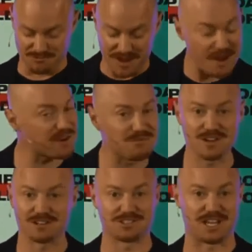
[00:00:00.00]
very
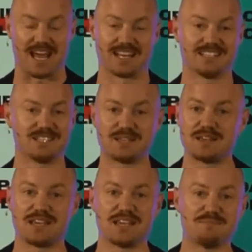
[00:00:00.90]
real challenges.
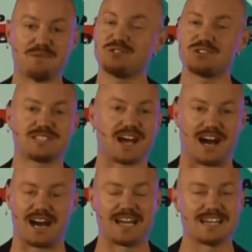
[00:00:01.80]
It, emotions are
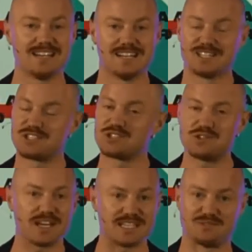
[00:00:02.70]
high,
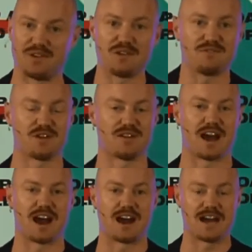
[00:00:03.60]
stress is very,
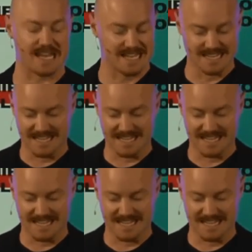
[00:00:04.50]
very high.